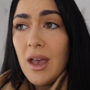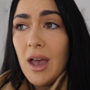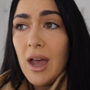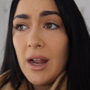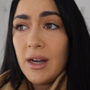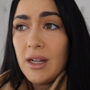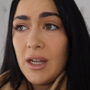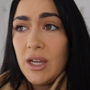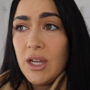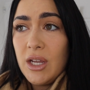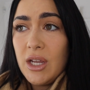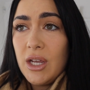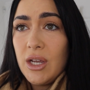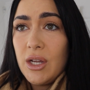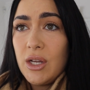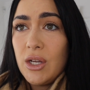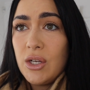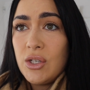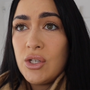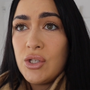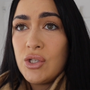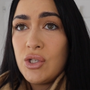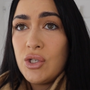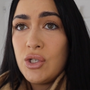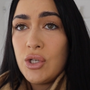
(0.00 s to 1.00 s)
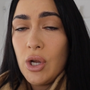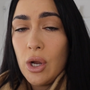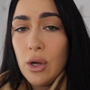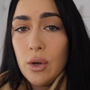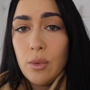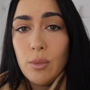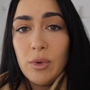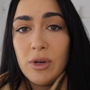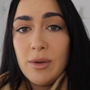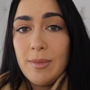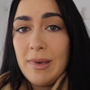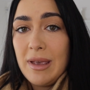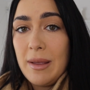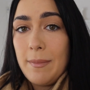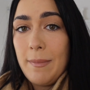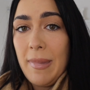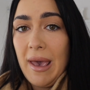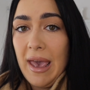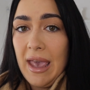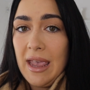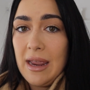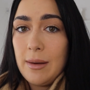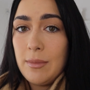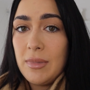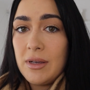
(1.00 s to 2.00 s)
and I just don't want to be in
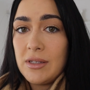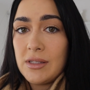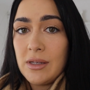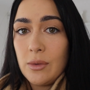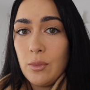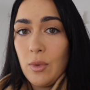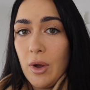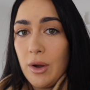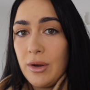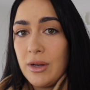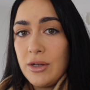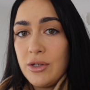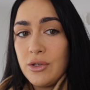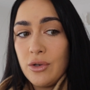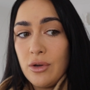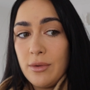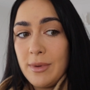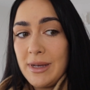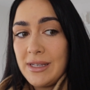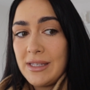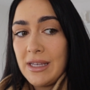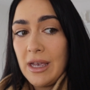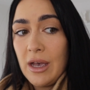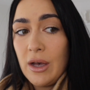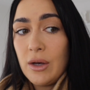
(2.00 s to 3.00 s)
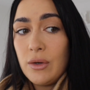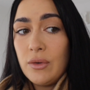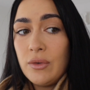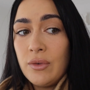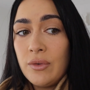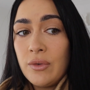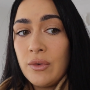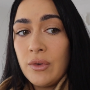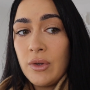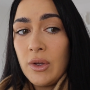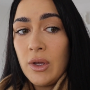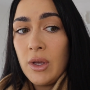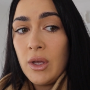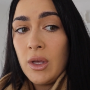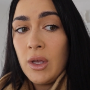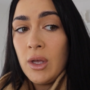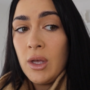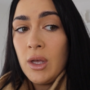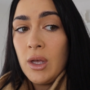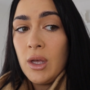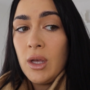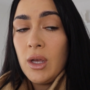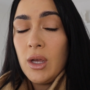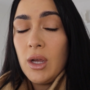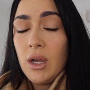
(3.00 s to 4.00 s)
pain because I won't enjoy myself.
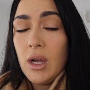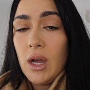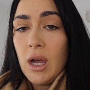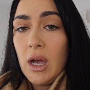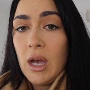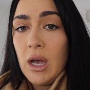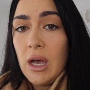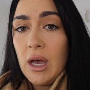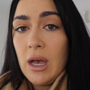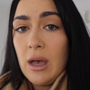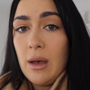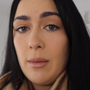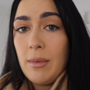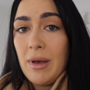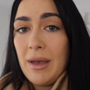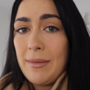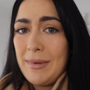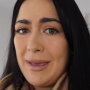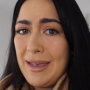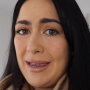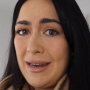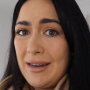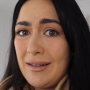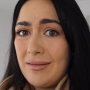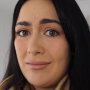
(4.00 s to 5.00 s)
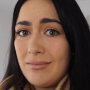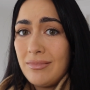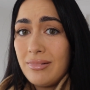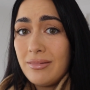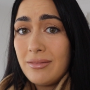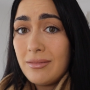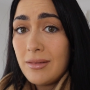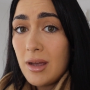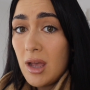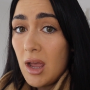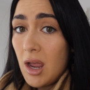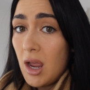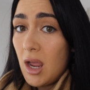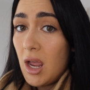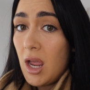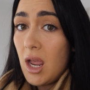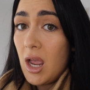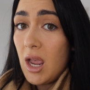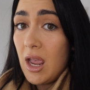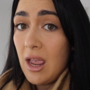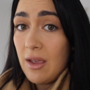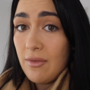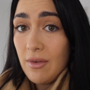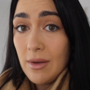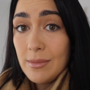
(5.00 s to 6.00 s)
I mean,
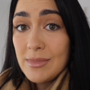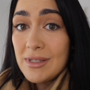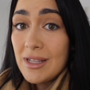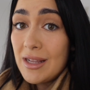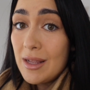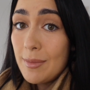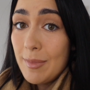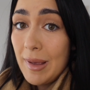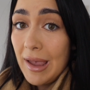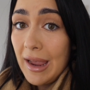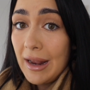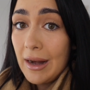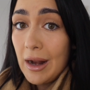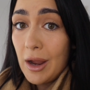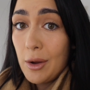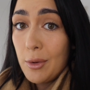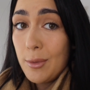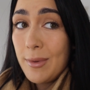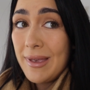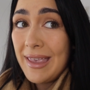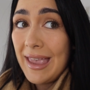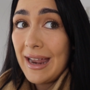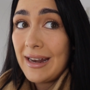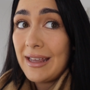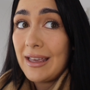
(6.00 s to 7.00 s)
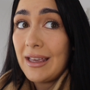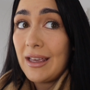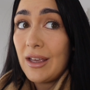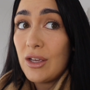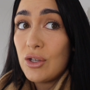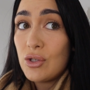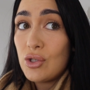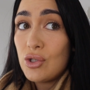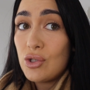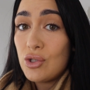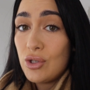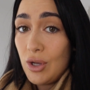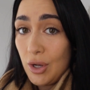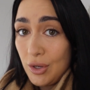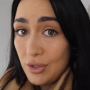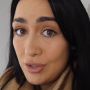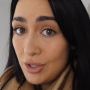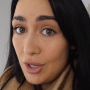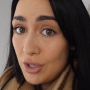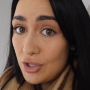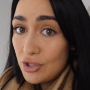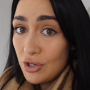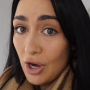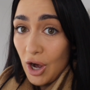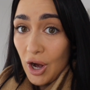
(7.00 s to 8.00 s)
if I'm still in pain, I will be getting so,
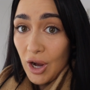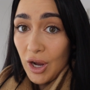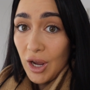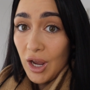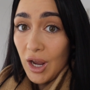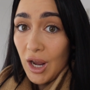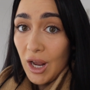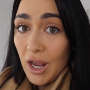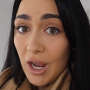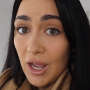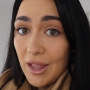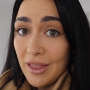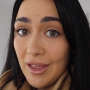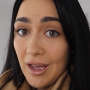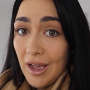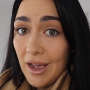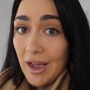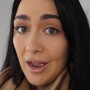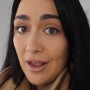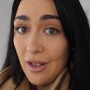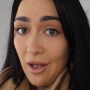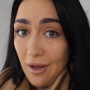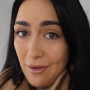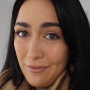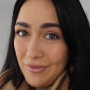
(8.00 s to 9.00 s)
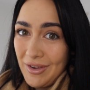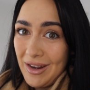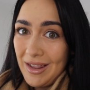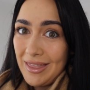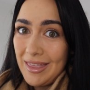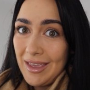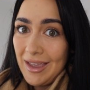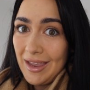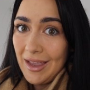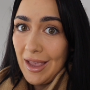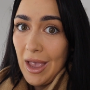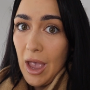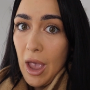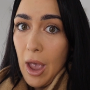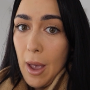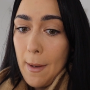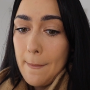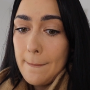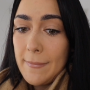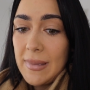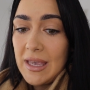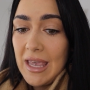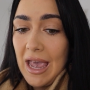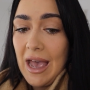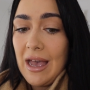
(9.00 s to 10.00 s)
so drunk that I can't feel a thing.
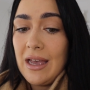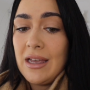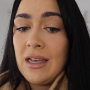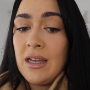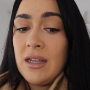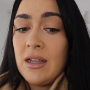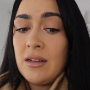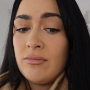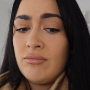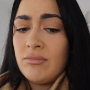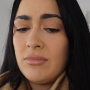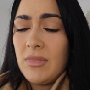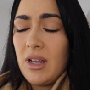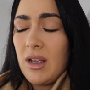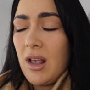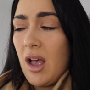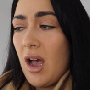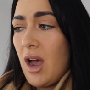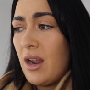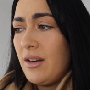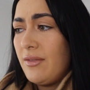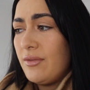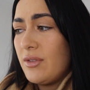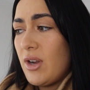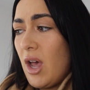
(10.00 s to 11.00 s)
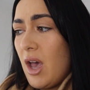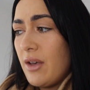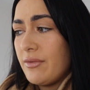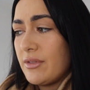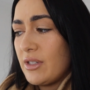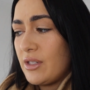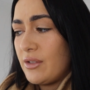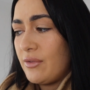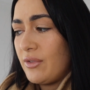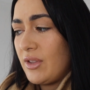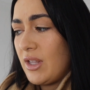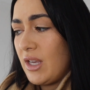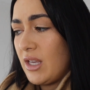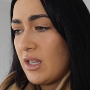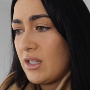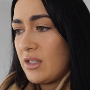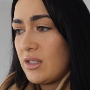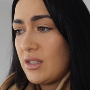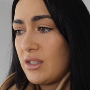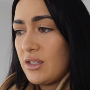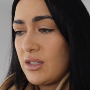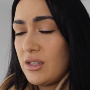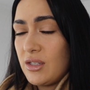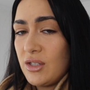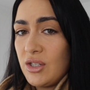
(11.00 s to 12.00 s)
But yeah, I'm kind of nervous for
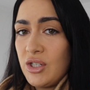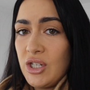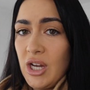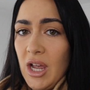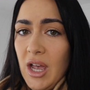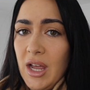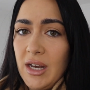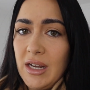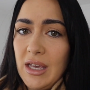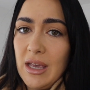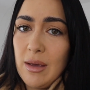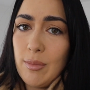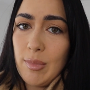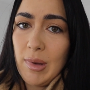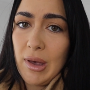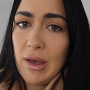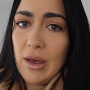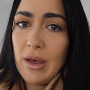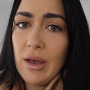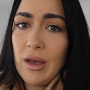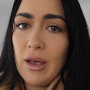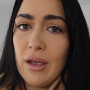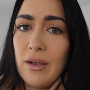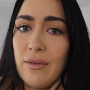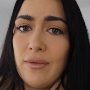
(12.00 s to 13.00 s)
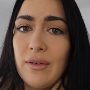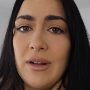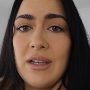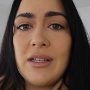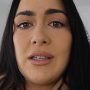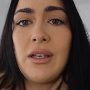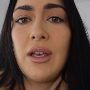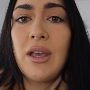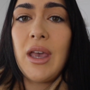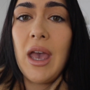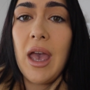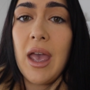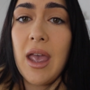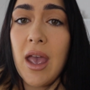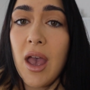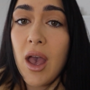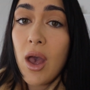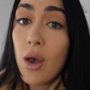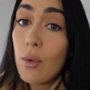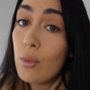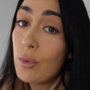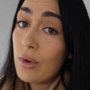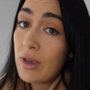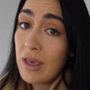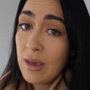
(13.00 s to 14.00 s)
this journey, but hopefully it's okay.
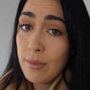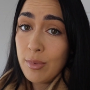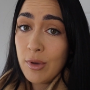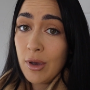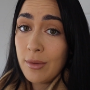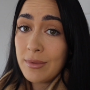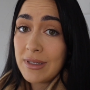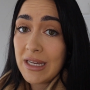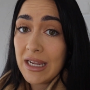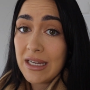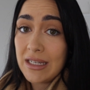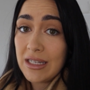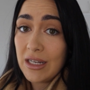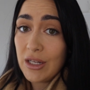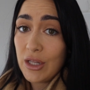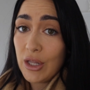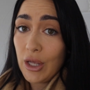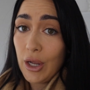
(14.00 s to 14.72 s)
We'll keep you updated